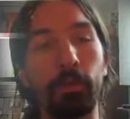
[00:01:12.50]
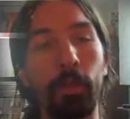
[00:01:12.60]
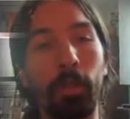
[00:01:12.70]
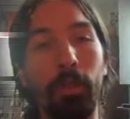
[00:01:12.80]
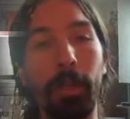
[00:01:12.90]

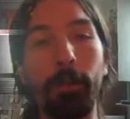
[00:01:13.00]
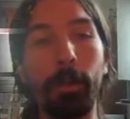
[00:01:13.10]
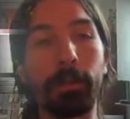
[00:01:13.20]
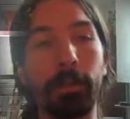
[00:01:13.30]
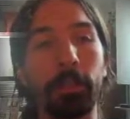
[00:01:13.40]
a,
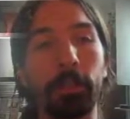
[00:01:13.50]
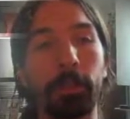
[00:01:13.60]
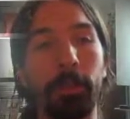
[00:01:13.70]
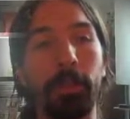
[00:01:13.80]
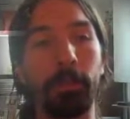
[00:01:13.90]
levels
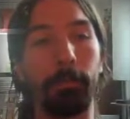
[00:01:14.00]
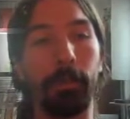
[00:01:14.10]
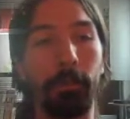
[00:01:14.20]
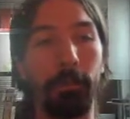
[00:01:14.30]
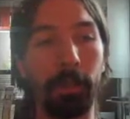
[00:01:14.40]
adjustment of
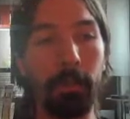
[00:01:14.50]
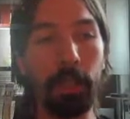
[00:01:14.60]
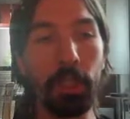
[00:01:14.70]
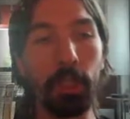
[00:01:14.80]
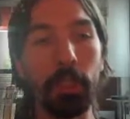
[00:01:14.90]
an, of an
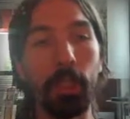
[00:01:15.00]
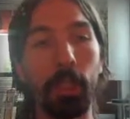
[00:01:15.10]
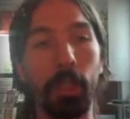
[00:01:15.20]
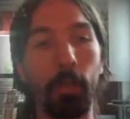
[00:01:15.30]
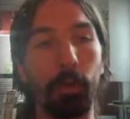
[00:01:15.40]
image
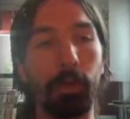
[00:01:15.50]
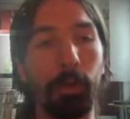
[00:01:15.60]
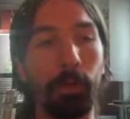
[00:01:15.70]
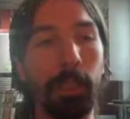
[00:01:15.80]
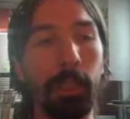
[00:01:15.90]
uh, what we are
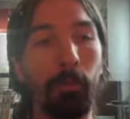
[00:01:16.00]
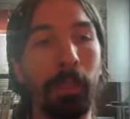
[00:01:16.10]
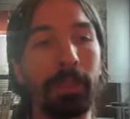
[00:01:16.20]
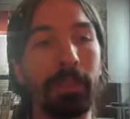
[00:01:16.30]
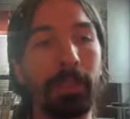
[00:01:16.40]
doing is we
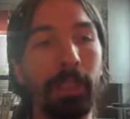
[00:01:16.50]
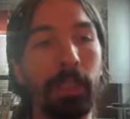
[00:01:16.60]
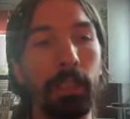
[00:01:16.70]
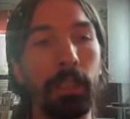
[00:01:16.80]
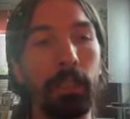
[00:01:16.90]
are
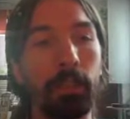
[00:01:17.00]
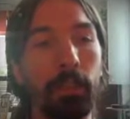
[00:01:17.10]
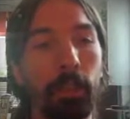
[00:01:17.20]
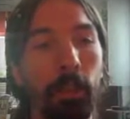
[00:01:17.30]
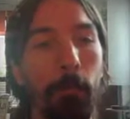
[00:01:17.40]
setting
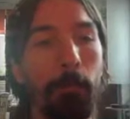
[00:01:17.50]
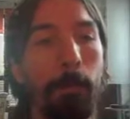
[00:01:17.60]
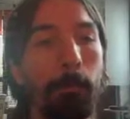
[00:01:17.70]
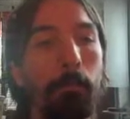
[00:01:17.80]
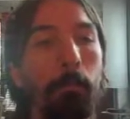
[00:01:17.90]
the
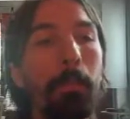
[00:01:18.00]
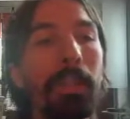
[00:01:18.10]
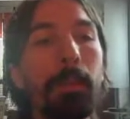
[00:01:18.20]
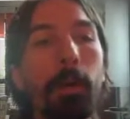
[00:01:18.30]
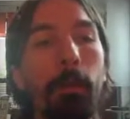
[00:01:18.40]

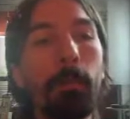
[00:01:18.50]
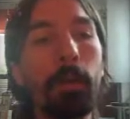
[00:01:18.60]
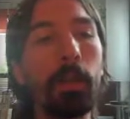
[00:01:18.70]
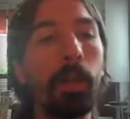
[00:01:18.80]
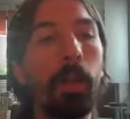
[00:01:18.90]
minimum
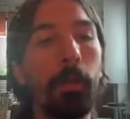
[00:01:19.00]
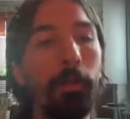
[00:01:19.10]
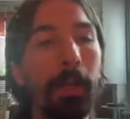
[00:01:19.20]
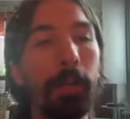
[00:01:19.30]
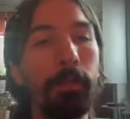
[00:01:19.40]
uh,
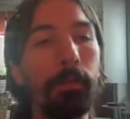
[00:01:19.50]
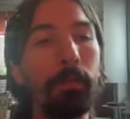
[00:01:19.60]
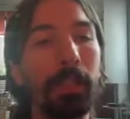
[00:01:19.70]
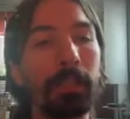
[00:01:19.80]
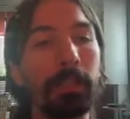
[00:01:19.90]
value
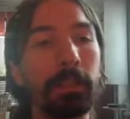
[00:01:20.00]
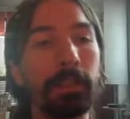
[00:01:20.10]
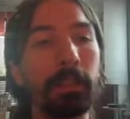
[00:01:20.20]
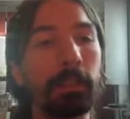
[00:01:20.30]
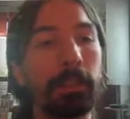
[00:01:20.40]
that
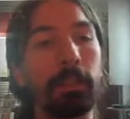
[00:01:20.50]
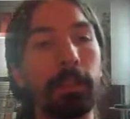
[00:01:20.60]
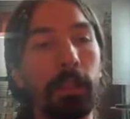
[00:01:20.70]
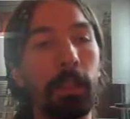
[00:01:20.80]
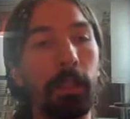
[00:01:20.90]
is
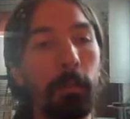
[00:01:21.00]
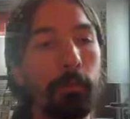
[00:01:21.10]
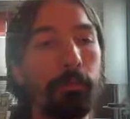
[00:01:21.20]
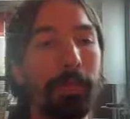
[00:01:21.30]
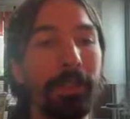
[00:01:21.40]
uh,
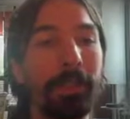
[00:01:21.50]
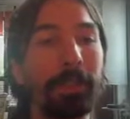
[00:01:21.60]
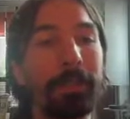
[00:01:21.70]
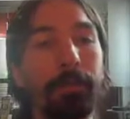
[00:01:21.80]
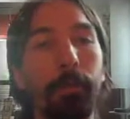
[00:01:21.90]

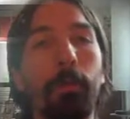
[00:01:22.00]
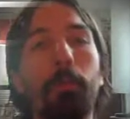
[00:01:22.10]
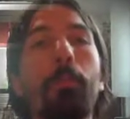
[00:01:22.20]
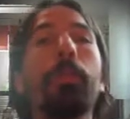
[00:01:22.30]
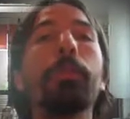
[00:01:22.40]
present for
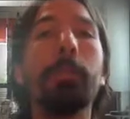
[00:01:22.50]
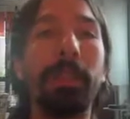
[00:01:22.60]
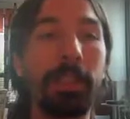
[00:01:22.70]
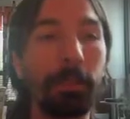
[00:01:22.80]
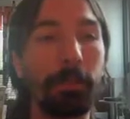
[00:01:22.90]
most
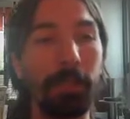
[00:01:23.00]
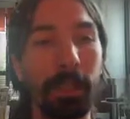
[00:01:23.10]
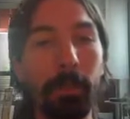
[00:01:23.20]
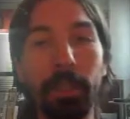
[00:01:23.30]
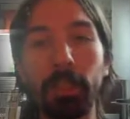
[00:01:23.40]
pixels of the
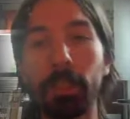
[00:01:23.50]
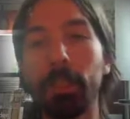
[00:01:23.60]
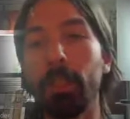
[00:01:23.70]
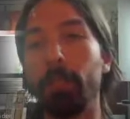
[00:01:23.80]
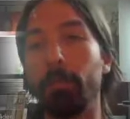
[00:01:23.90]
image,
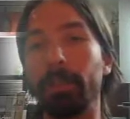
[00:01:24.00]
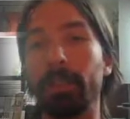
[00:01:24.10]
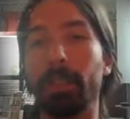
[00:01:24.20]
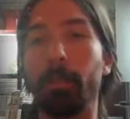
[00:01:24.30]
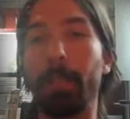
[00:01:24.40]

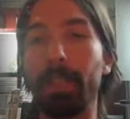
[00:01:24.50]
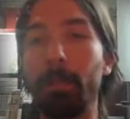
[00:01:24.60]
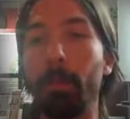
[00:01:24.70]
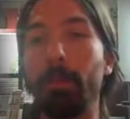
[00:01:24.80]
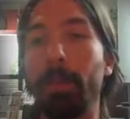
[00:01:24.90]
setting the
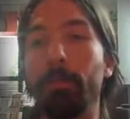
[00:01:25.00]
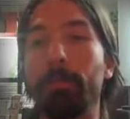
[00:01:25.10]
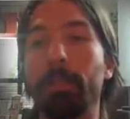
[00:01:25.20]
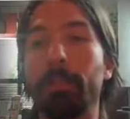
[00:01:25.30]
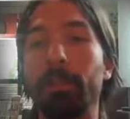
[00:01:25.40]
maximum value
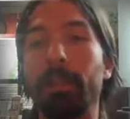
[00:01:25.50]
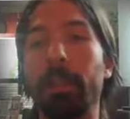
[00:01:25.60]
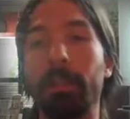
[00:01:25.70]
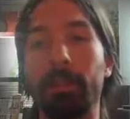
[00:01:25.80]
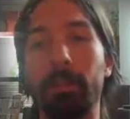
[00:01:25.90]
that,
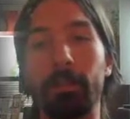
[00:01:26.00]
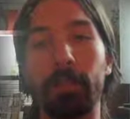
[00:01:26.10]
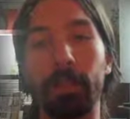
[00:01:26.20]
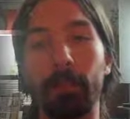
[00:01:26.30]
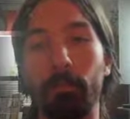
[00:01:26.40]
uh,
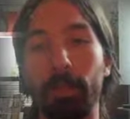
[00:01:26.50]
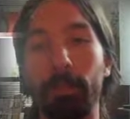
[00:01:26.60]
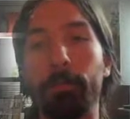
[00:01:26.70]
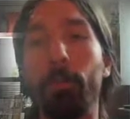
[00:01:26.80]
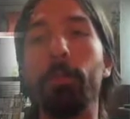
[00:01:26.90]
that is
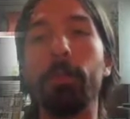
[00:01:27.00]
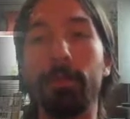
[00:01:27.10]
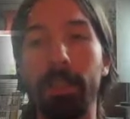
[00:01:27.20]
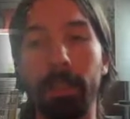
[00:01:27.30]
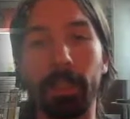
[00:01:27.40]
present for most
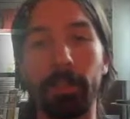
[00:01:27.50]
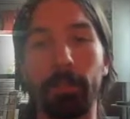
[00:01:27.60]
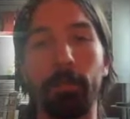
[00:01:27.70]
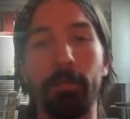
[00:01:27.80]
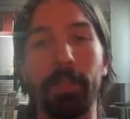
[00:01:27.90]
pixels
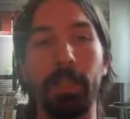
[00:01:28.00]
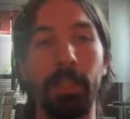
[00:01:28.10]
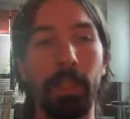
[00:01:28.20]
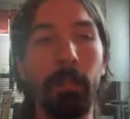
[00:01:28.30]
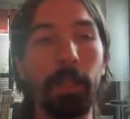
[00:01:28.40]
of the
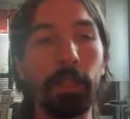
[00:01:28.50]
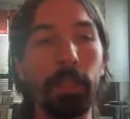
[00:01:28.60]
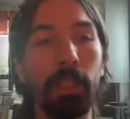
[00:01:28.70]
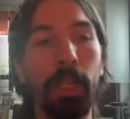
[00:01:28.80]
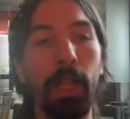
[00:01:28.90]
image.
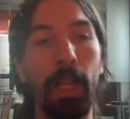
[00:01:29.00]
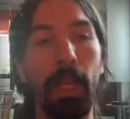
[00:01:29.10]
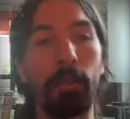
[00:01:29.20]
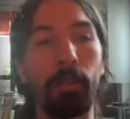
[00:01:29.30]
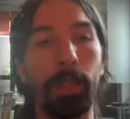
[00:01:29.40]

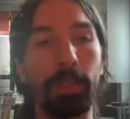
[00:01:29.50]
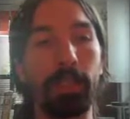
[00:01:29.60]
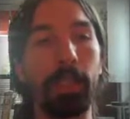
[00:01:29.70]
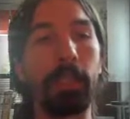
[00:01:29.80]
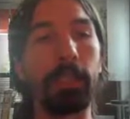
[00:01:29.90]
And we are
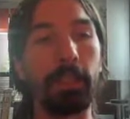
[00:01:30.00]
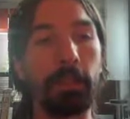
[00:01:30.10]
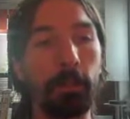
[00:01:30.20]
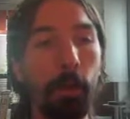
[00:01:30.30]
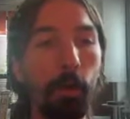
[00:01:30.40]
saying this
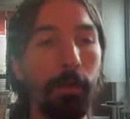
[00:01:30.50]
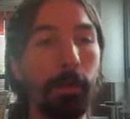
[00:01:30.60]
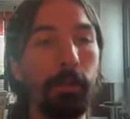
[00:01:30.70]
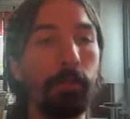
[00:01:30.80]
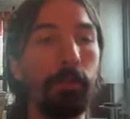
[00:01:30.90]
low
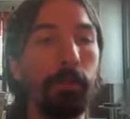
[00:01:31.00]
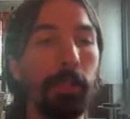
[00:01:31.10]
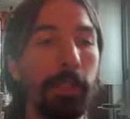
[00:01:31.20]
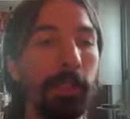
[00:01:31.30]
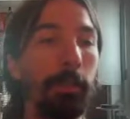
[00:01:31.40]
value
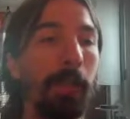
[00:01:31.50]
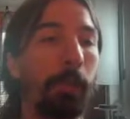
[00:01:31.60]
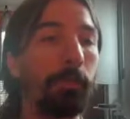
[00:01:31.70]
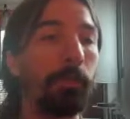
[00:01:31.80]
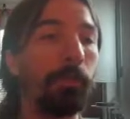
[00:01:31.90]
is
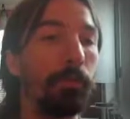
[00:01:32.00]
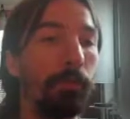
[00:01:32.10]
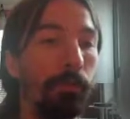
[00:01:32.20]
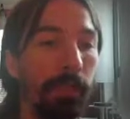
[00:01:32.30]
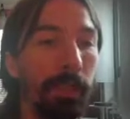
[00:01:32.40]
mapped
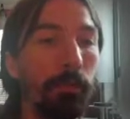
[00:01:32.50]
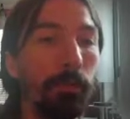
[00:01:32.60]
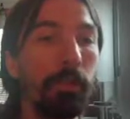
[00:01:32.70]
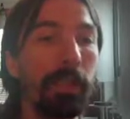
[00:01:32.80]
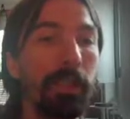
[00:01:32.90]
to
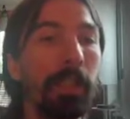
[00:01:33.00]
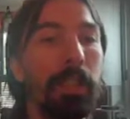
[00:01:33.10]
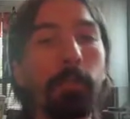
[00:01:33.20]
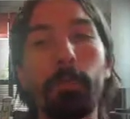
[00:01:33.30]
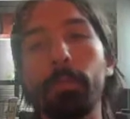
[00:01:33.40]
zero at
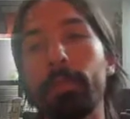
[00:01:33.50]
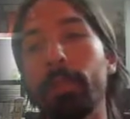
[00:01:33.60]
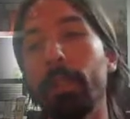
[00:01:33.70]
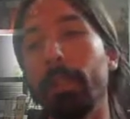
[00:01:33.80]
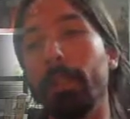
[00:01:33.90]
the output,
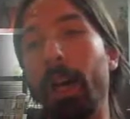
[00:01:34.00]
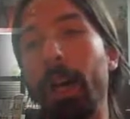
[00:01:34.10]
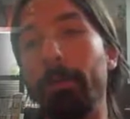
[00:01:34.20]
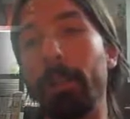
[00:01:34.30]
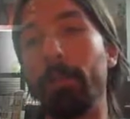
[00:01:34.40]
the
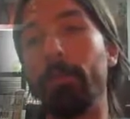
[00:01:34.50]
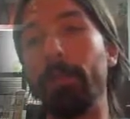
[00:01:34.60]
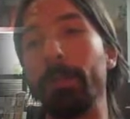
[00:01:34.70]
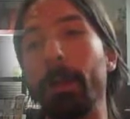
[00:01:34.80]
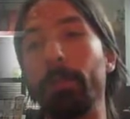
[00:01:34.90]
high value
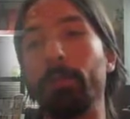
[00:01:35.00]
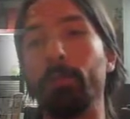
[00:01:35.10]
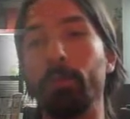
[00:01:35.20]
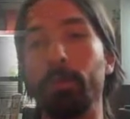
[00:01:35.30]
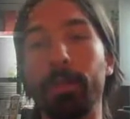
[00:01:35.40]
is mapped
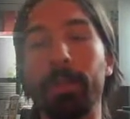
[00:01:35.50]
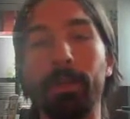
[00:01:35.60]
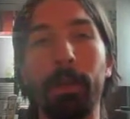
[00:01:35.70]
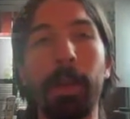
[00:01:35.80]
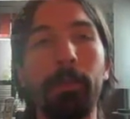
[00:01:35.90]
to
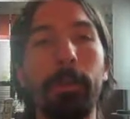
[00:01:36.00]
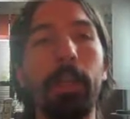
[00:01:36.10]
255,